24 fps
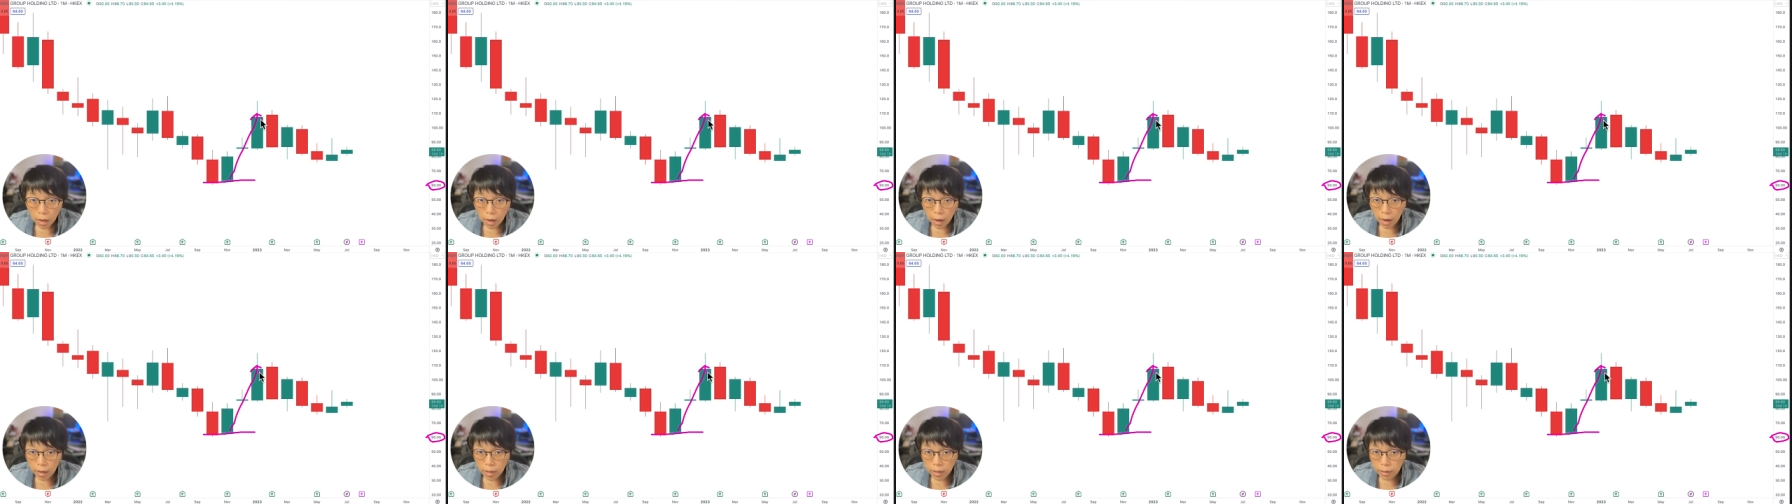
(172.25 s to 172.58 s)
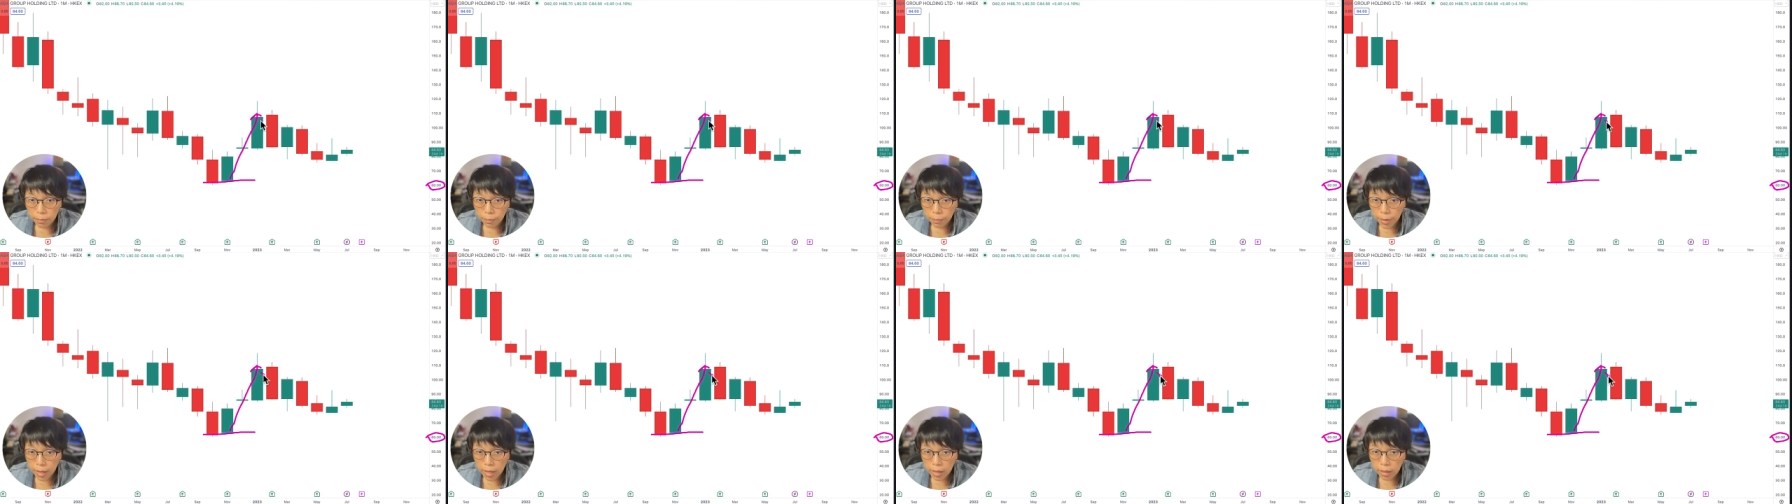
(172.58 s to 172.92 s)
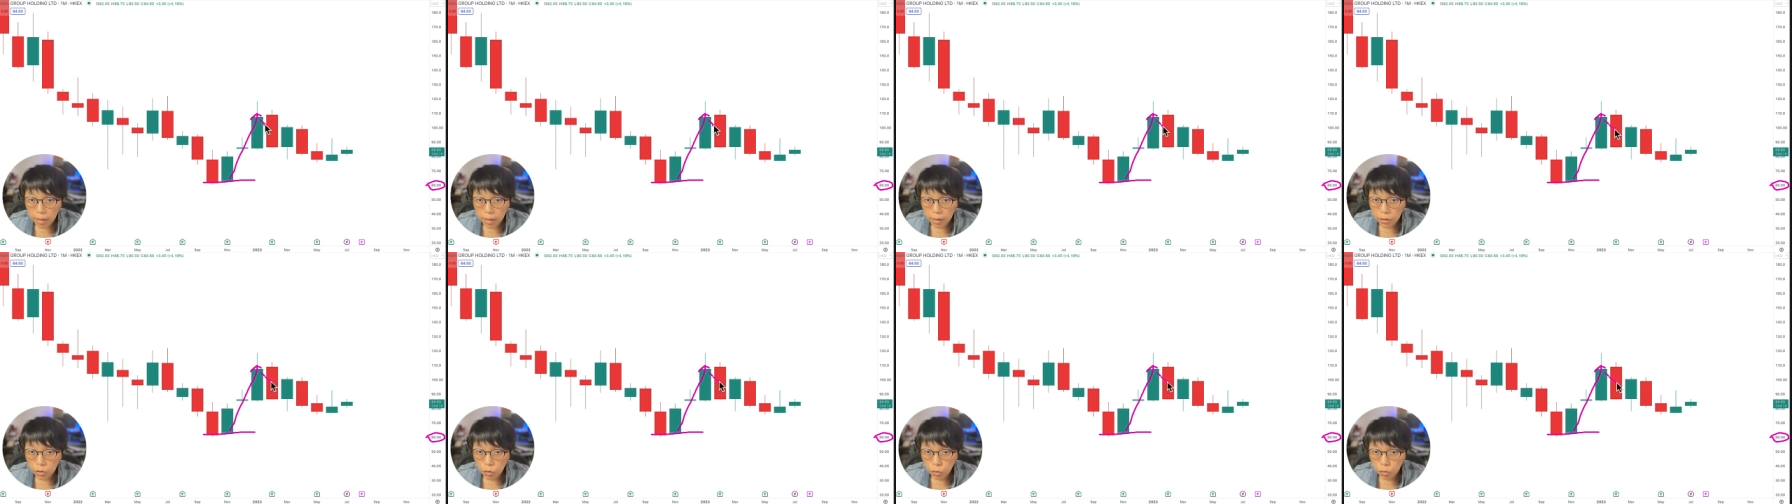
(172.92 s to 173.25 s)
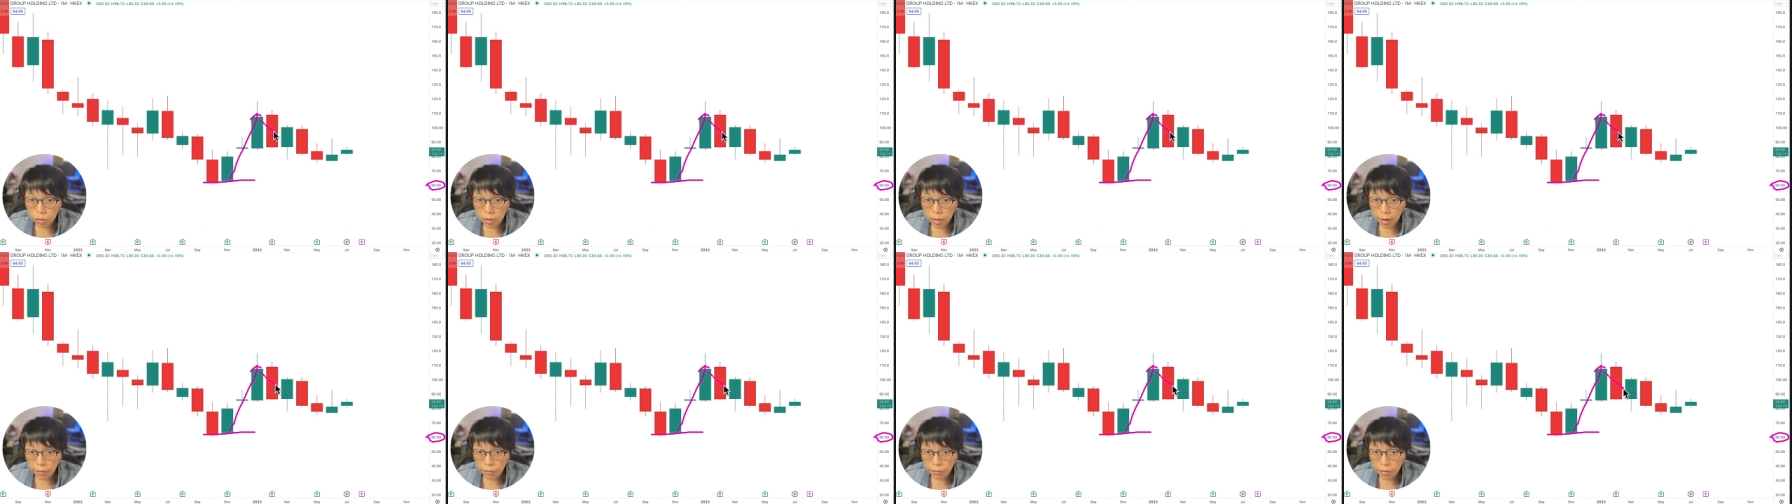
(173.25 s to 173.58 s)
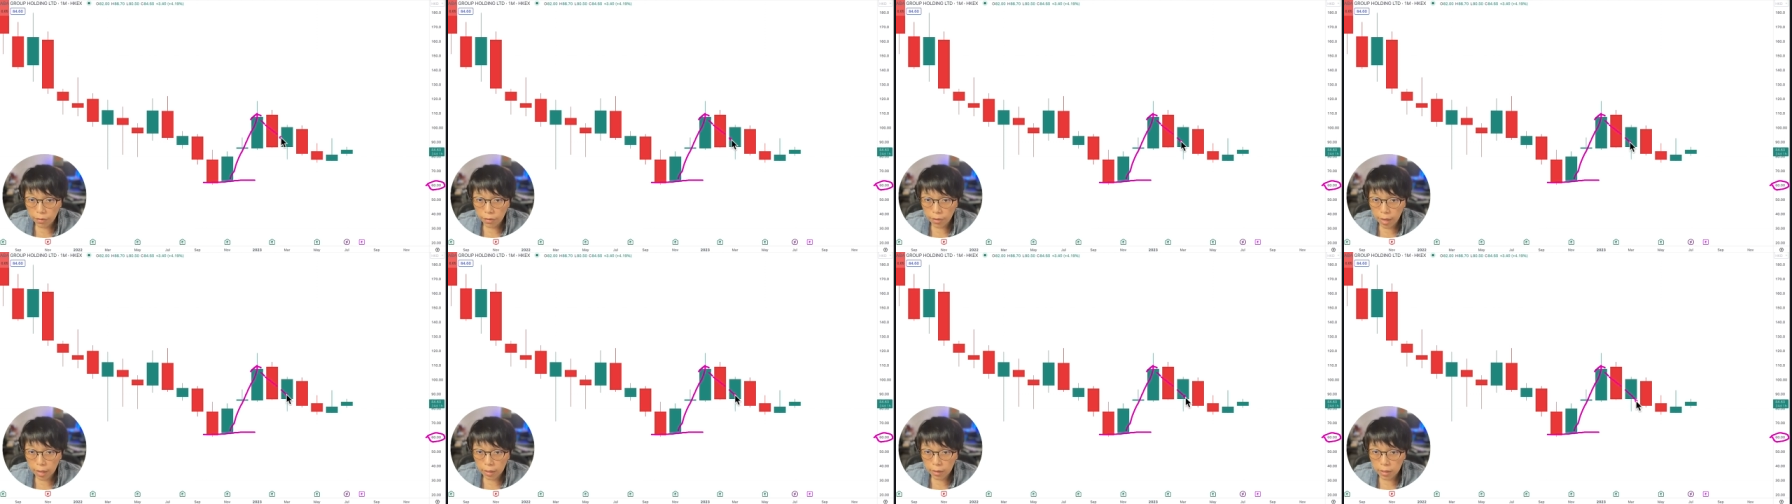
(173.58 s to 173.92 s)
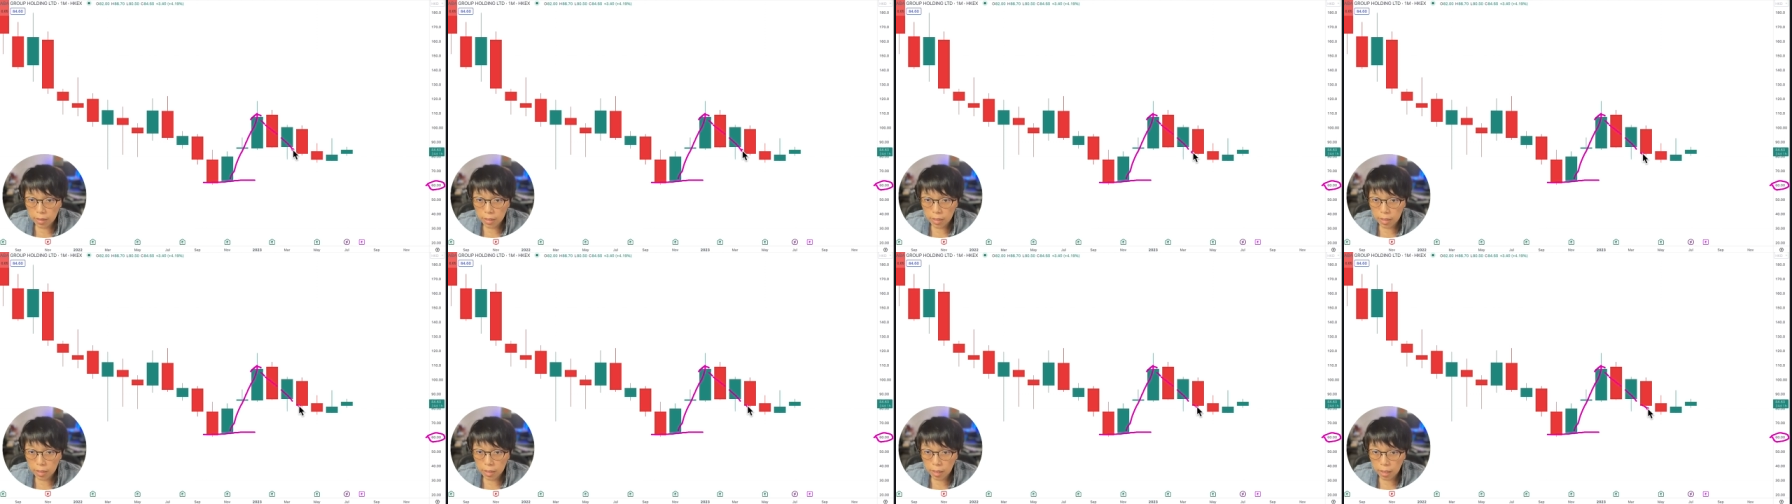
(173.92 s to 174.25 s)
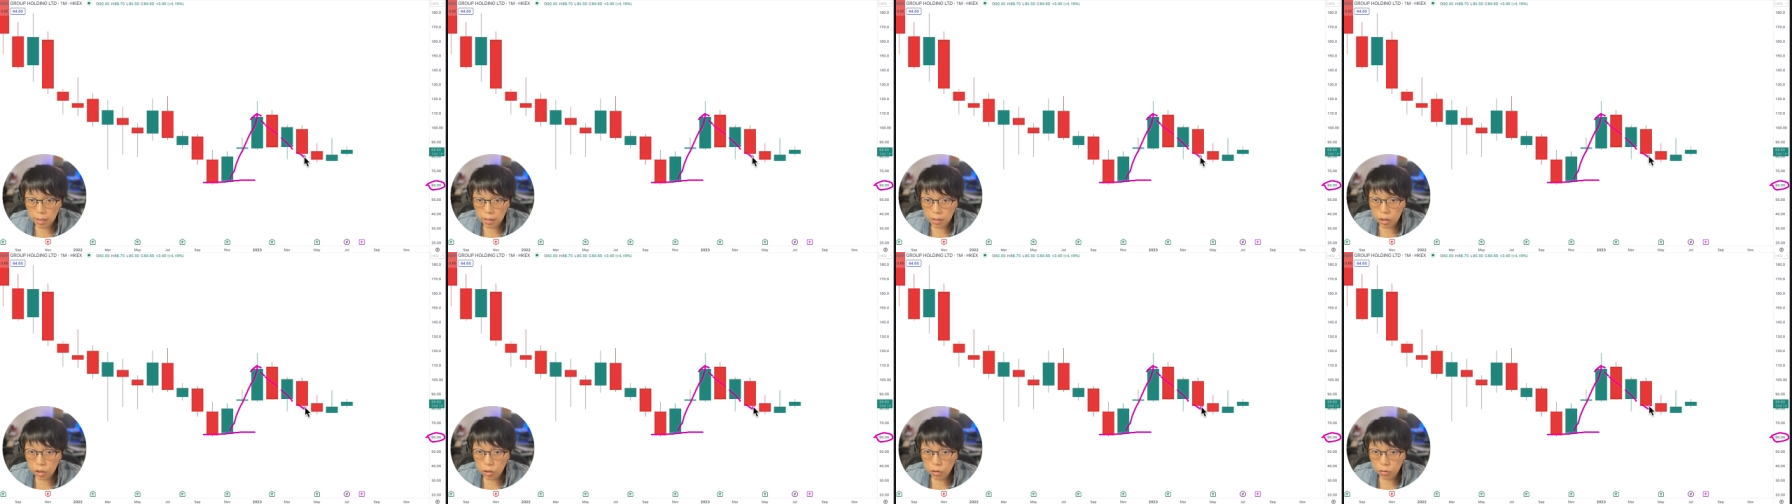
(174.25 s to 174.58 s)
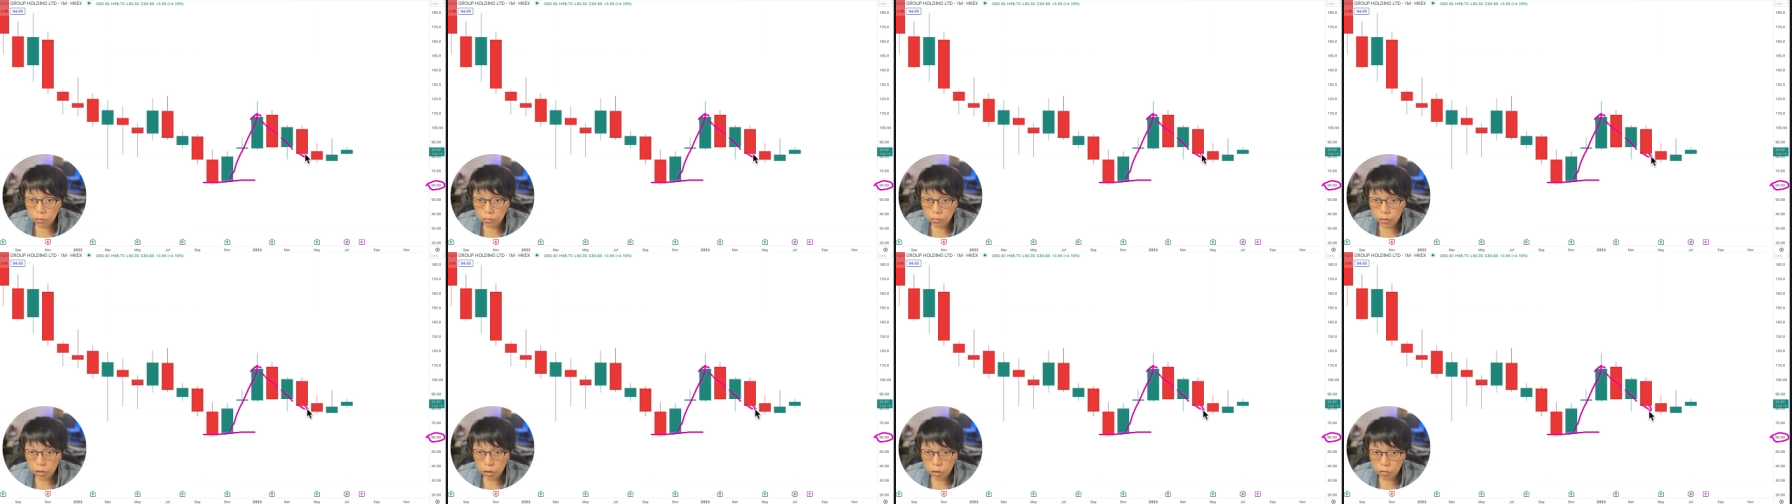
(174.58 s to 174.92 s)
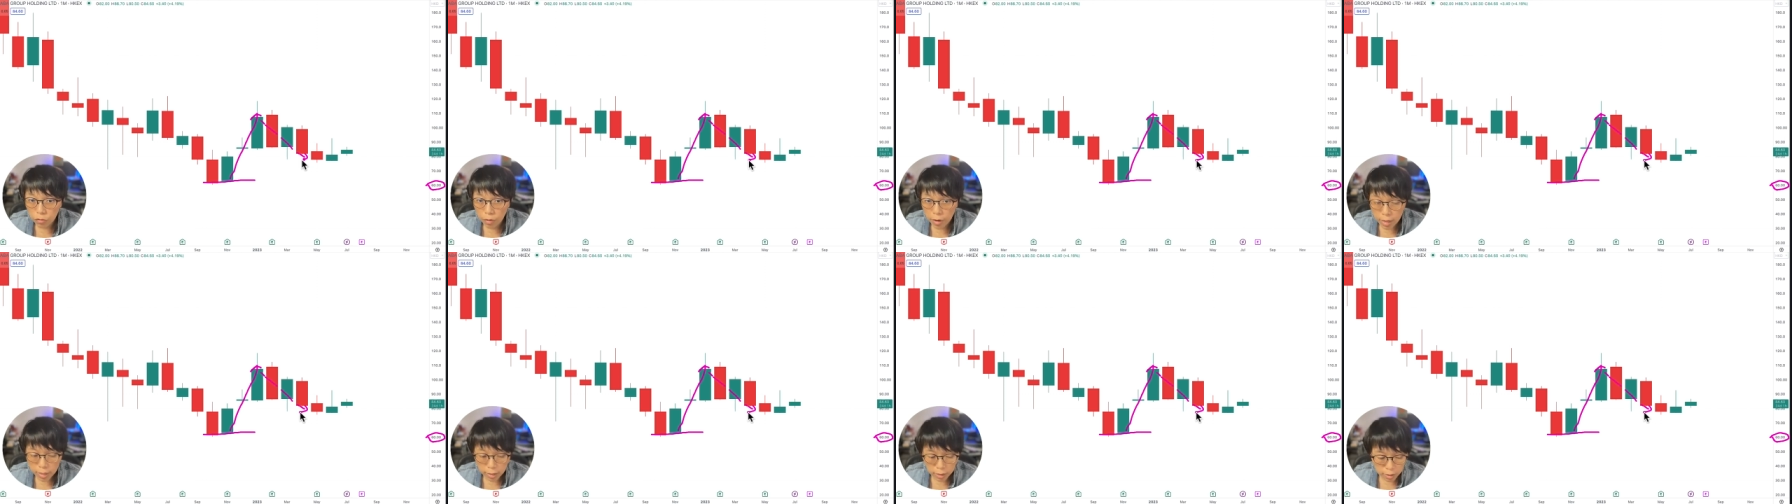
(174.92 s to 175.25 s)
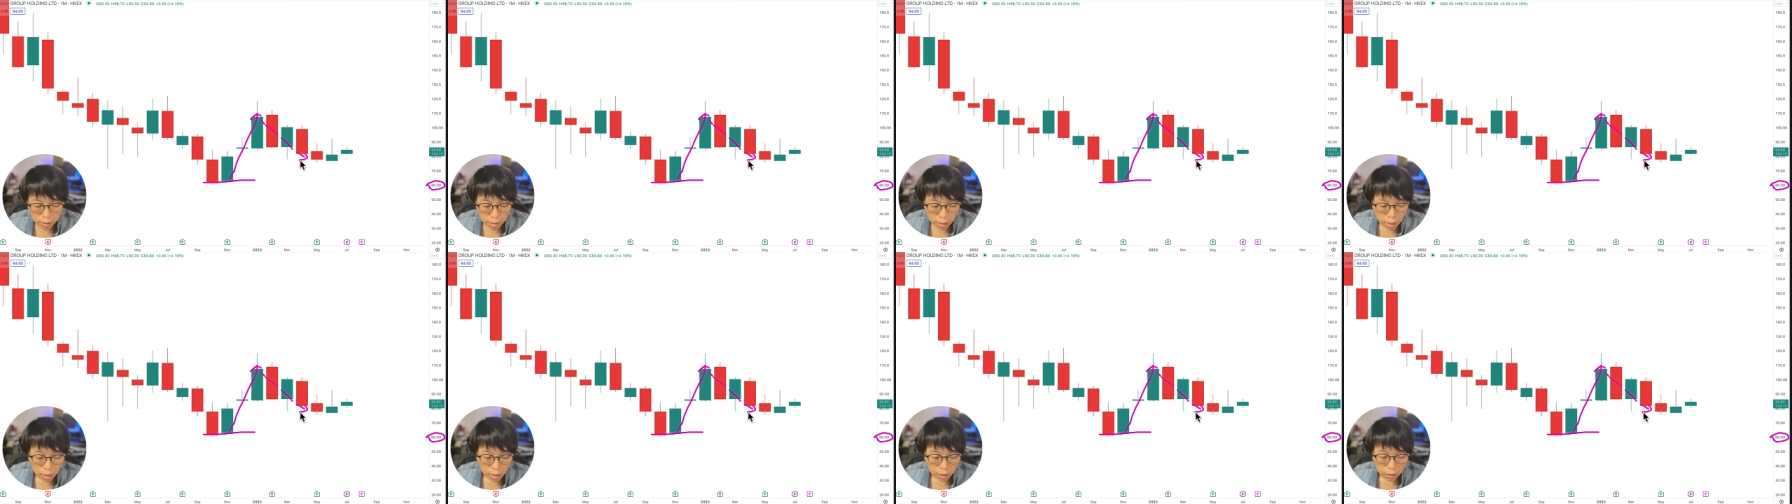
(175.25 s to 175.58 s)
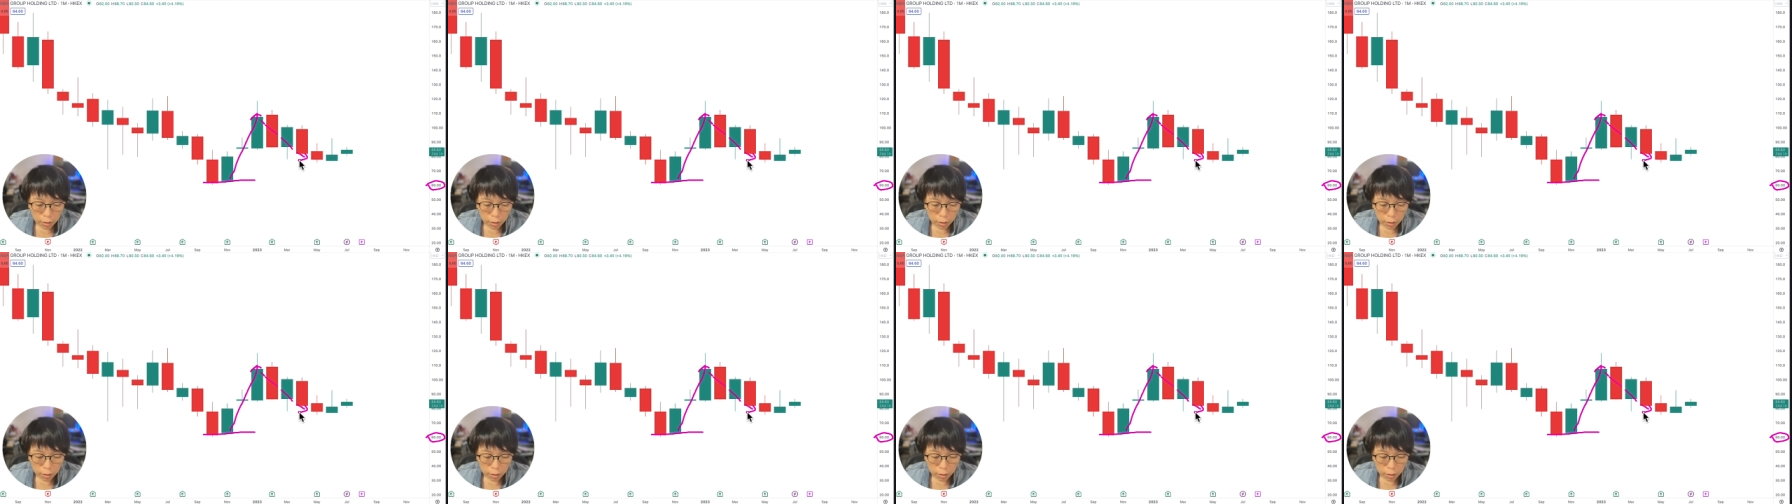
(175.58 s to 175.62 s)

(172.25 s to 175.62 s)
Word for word: and but soon after that it starts to retrace.